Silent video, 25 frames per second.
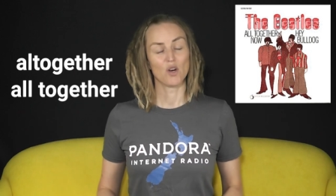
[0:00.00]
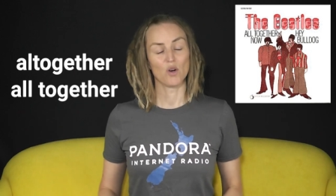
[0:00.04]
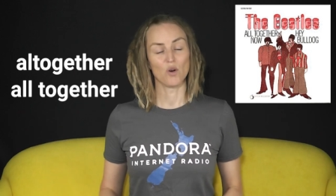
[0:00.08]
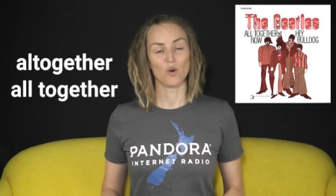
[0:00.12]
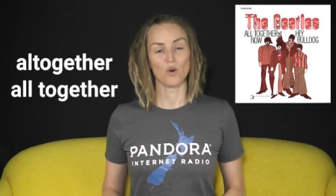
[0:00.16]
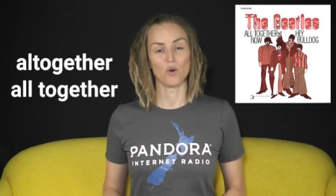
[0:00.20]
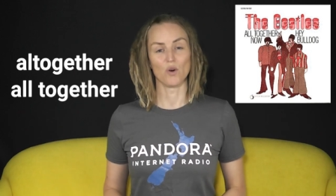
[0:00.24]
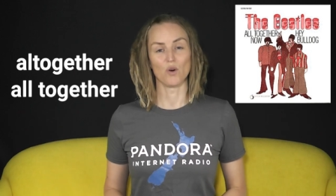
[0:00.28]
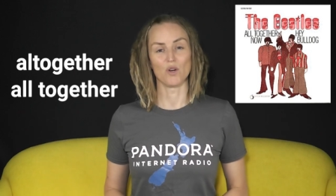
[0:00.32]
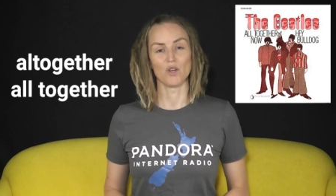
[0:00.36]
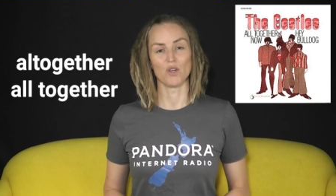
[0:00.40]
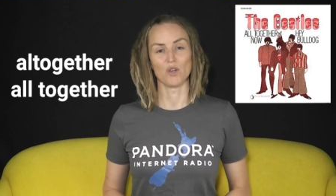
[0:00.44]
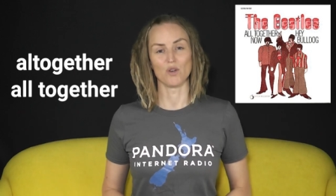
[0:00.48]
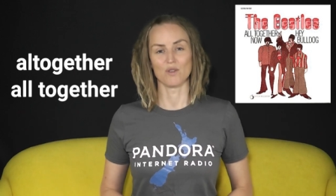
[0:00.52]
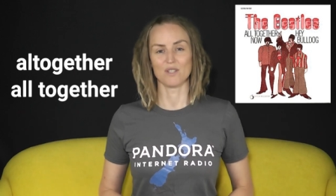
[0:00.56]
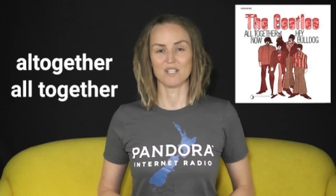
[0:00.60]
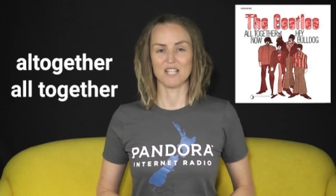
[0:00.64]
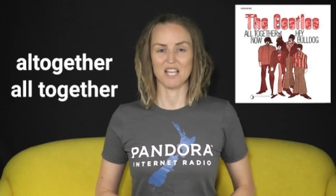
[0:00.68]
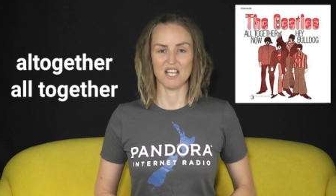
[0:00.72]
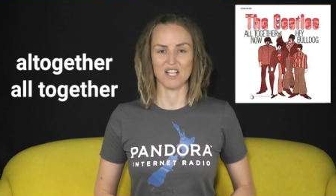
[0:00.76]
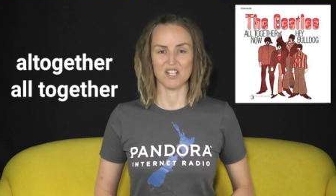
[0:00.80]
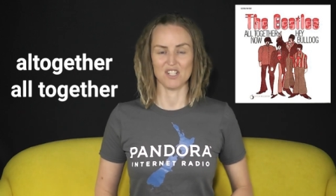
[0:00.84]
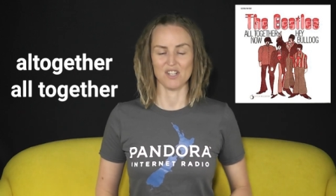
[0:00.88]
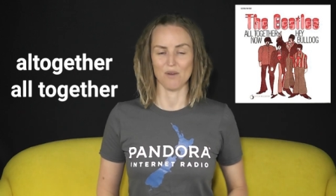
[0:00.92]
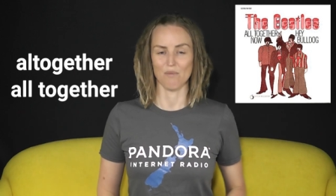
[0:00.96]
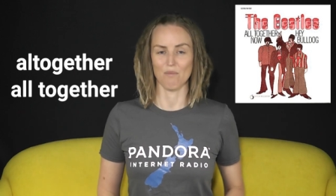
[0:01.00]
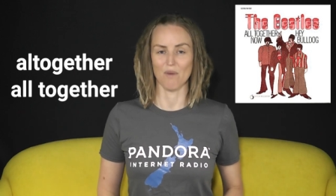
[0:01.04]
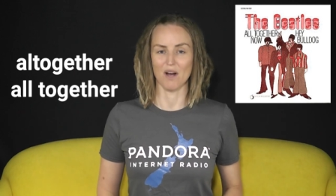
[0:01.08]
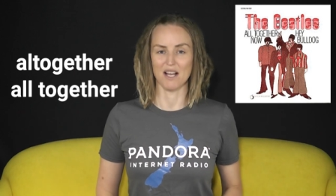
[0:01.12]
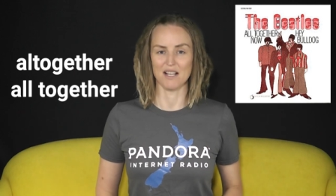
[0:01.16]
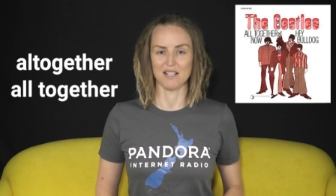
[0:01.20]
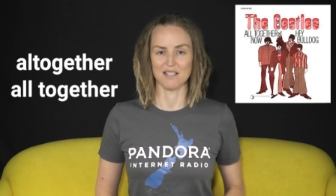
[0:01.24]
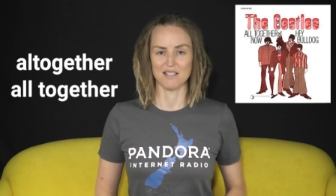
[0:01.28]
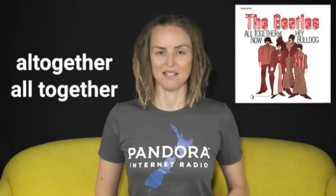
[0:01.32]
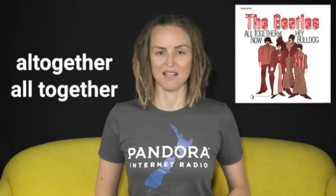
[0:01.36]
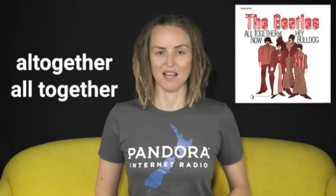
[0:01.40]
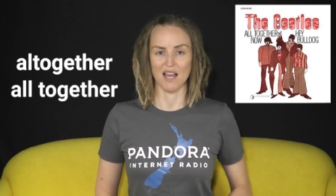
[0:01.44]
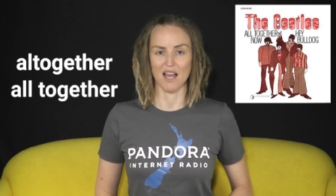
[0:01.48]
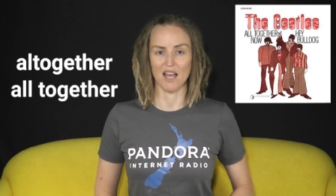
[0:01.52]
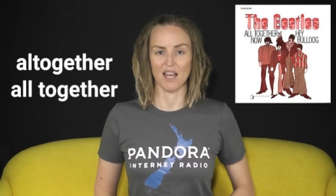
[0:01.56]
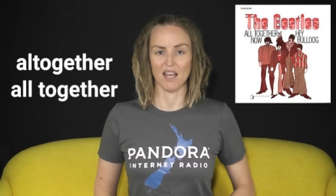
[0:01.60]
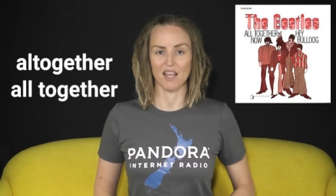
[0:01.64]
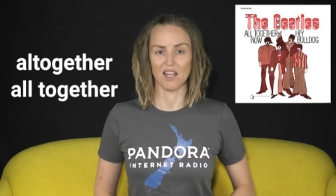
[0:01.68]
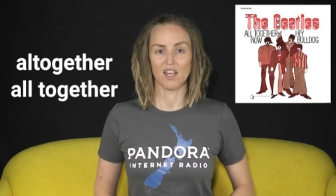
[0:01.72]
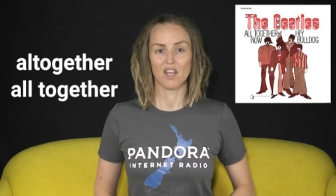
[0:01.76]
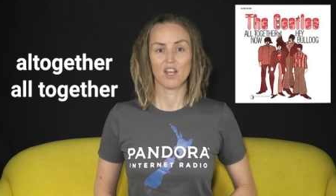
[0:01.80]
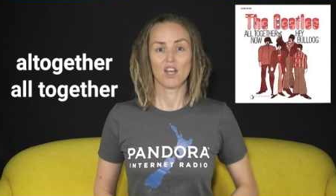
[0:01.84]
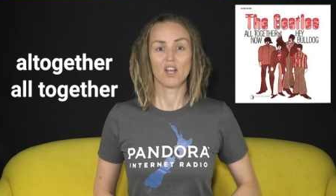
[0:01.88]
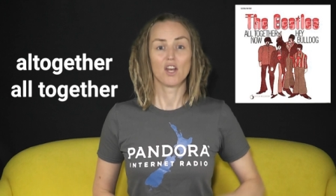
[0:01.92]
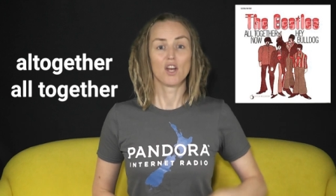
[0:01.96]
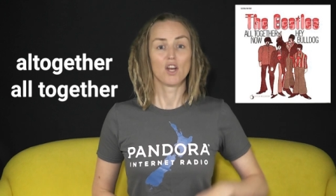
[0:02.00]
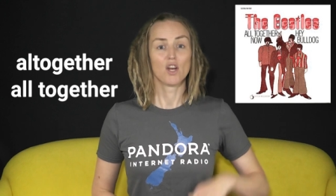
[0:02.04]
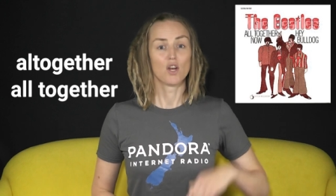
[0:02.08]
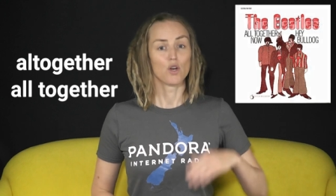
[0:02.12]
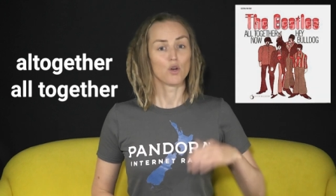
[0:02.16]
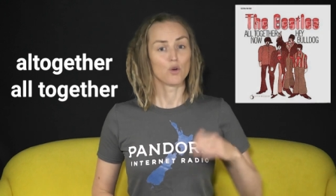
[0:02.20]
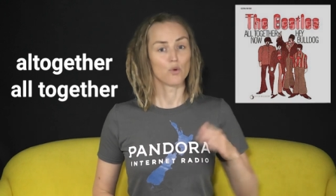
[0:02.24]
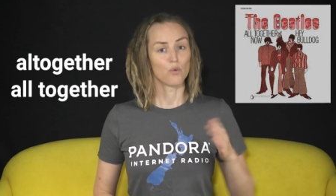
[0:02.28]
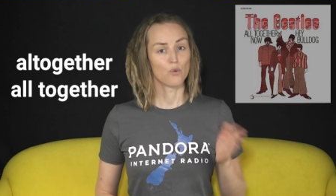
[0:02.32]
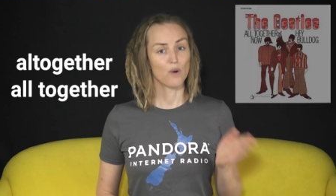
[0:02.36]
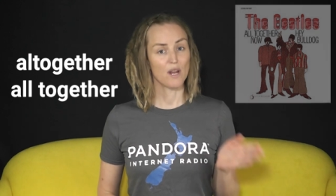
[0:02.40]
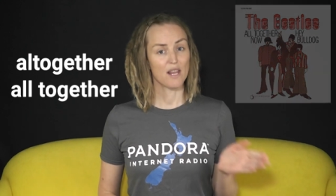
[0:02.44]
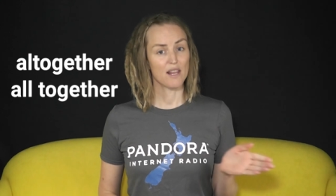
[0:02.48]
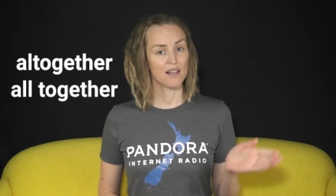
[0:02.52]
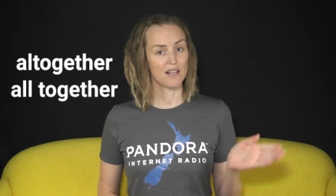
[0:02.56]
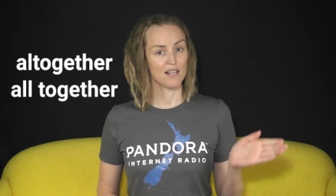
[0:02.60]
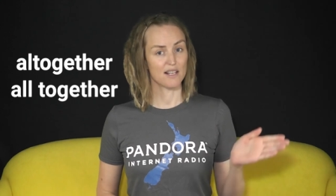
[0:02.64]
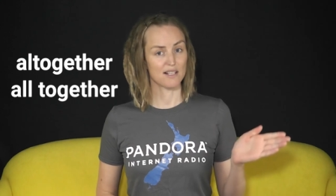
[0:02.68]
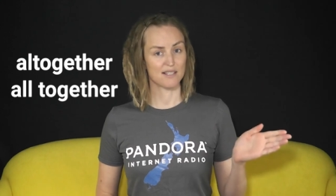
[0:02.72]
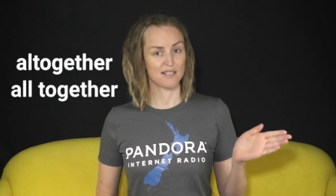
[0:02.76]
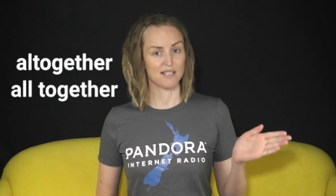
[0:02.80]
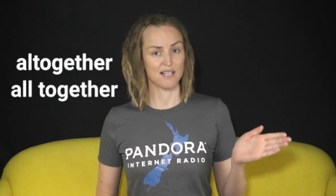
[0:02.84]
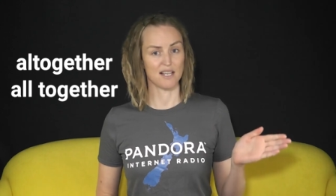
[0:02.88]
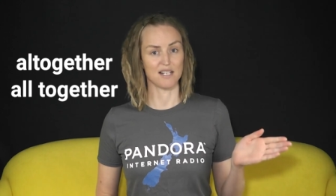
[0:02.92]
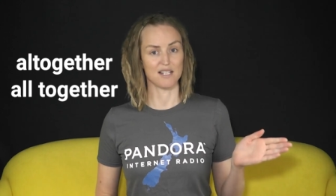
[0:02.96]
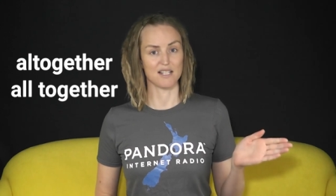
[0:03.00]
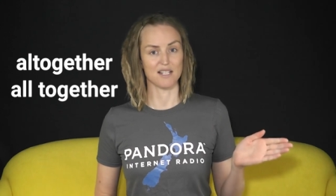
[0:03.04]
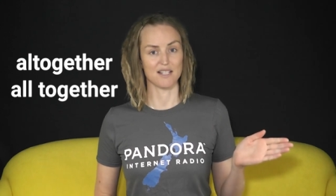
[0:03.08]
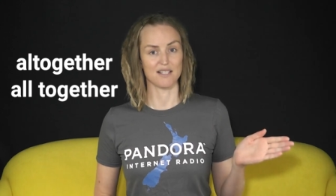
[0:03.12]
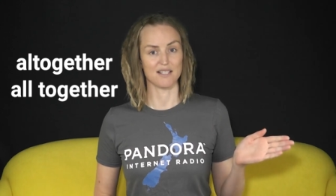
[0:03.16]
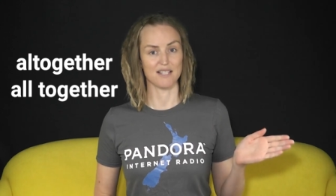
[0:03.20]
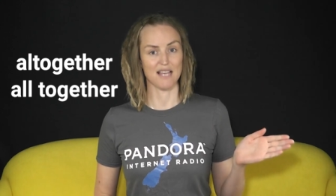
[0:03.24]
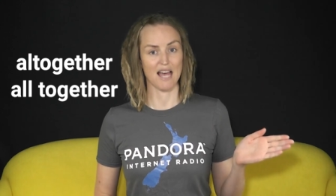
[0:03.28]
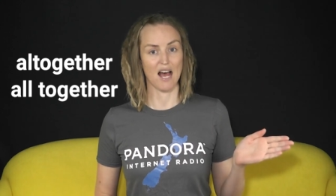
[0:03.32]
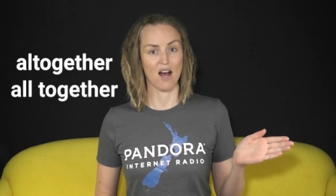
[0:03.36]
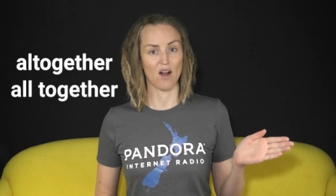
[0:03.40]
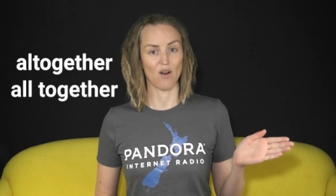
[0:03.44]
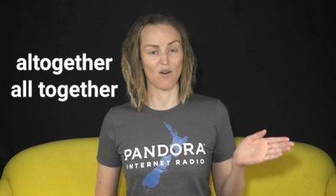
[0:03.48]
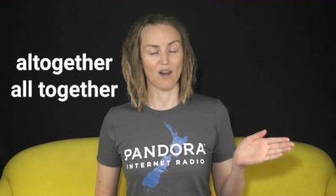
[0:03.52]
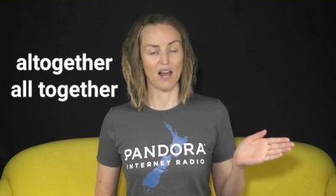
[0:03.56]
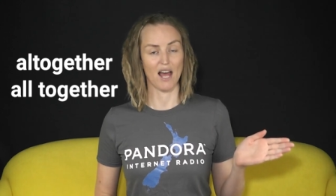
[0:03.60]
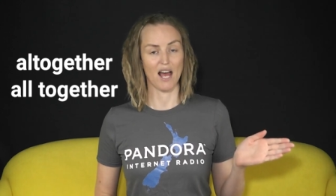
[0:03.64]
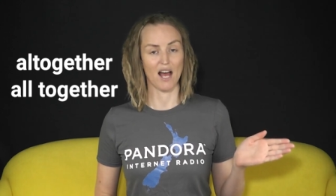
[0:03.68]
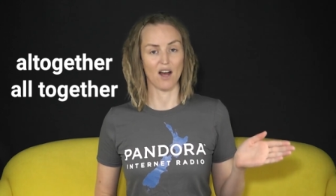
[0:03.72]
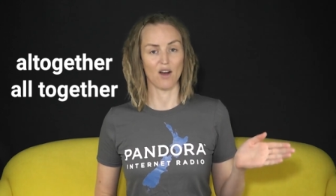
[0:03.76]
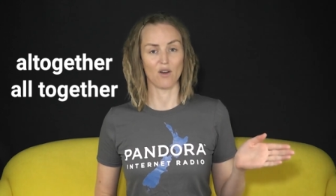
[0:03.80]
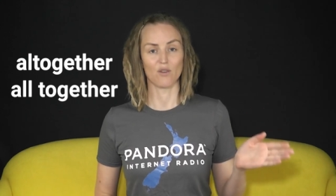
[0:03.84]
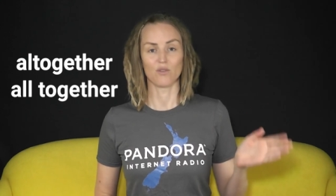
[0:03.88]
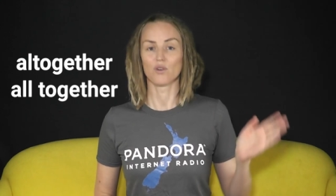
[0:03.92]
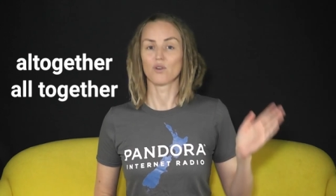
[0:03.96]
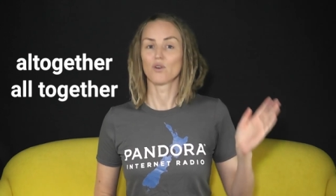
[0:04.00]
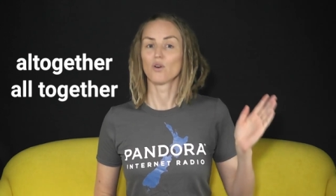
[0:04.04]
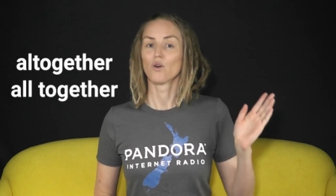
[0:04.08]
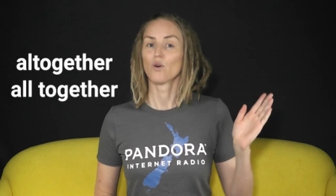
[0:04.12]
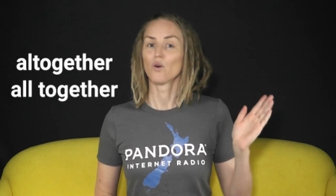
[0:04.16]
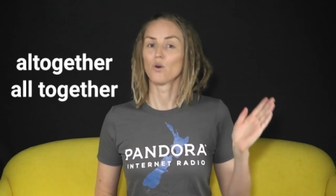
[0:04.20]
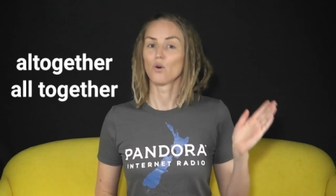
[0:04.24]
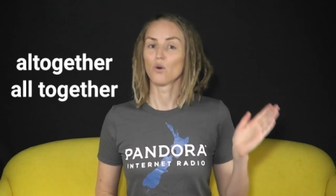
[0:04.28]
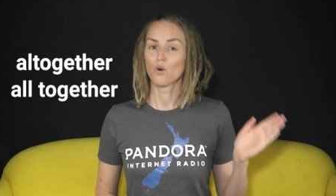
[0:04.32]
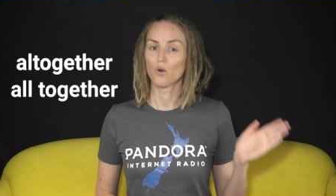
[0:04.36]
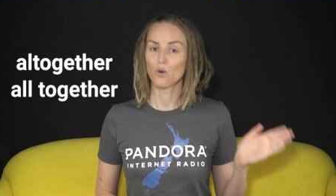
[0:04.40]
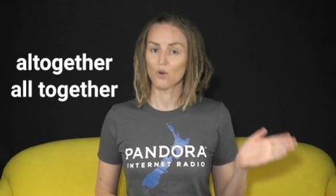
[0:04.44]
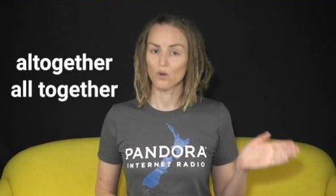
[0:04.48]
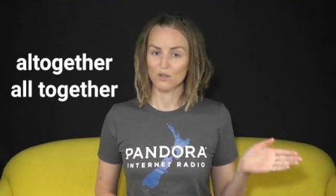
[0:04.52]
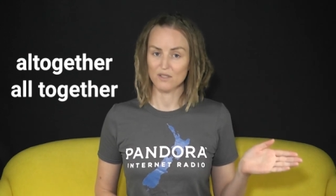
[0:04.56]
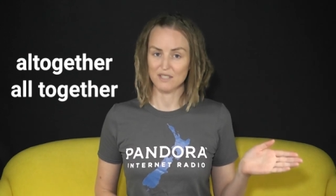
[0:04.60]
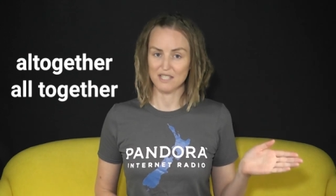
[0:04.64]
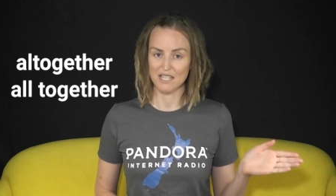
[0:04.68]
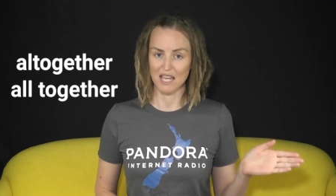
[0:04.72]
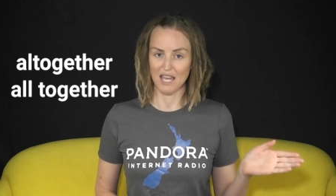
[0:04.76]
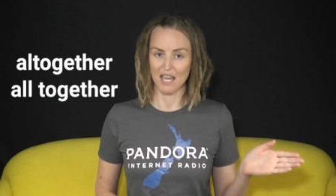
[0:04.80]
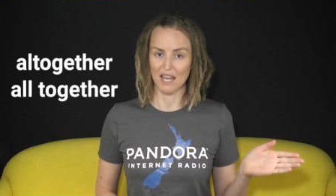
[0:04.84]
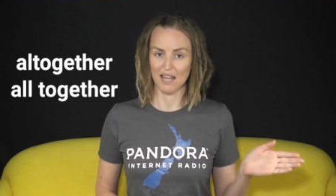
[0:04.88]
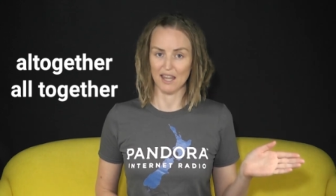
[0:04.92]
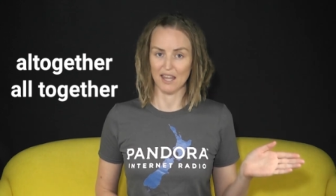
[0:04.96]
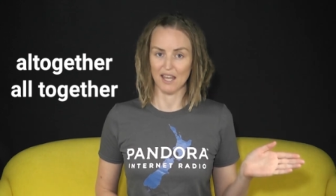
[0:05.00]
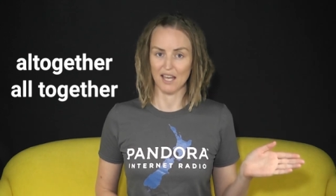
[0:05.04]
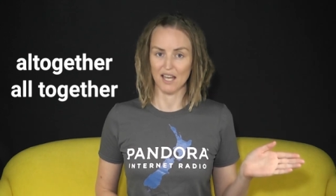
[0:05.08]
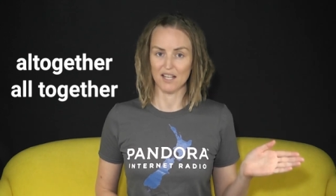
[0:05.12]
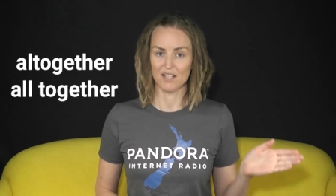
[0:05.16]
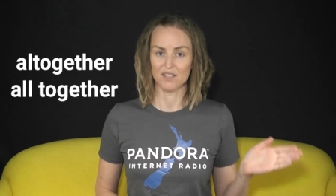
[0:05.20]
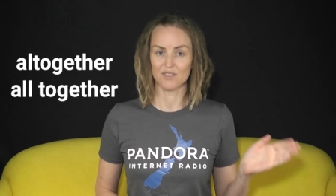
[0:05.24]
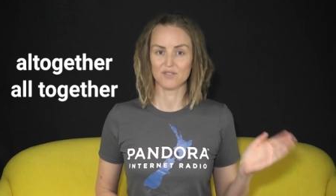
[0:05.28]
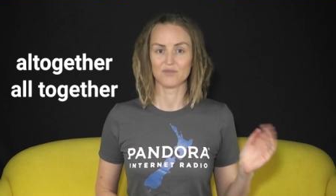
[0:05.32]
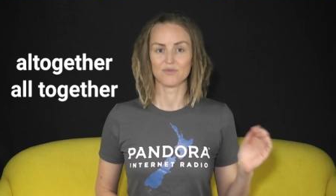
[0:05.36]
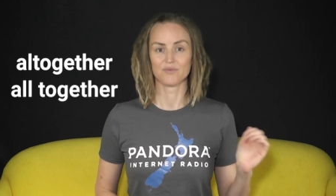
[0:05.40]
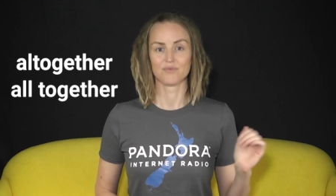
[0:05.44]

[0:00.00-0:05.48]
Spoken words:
Or your teacher might say, "Read this sentence out loud, all together."